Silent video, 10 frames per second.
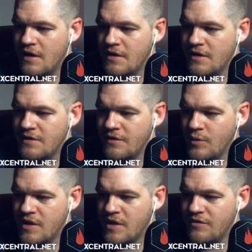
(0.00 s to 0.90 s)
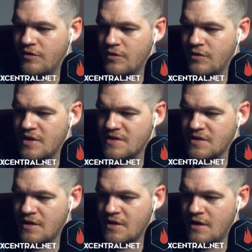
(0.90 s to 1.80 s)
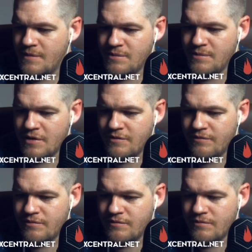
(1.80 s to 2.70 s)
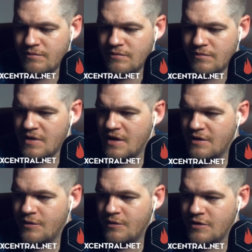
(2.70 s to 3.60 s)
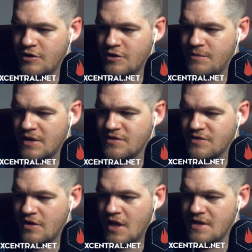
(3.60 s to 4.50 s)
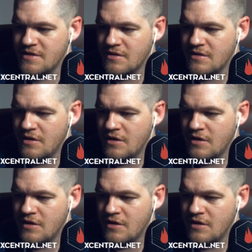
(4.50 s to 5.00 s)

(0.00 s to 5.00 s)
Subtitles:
And we can do this, I believe, I don't want to do cubic, sorry guys.